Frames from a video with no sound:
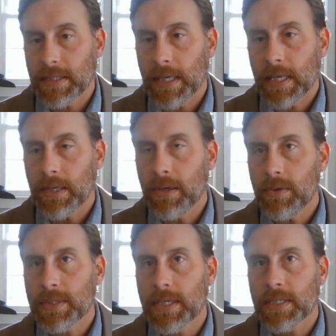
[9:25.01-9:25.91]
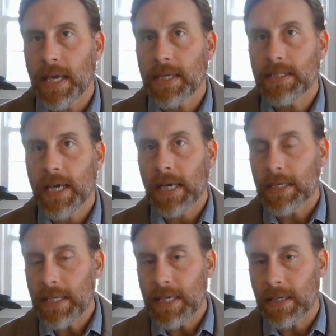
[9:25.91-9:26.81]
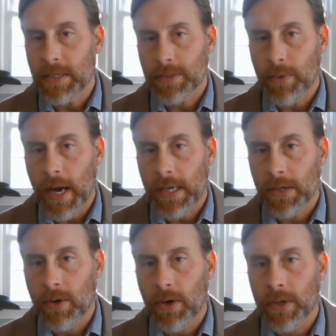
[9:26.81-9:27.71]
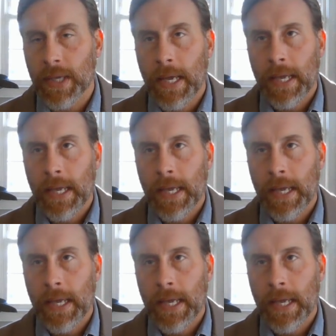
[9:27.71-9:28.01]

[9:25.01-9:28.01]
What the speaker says: And he uses a technique in his writing called